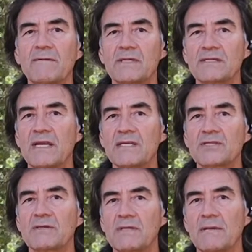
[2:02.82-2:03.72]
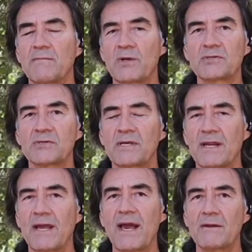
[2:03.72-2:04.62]
the tension and pressure that
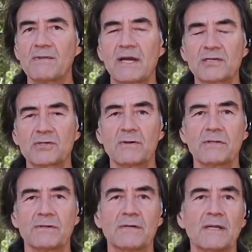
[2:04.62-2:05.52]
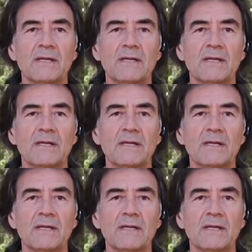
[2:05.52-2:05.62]
I had on that shoulder.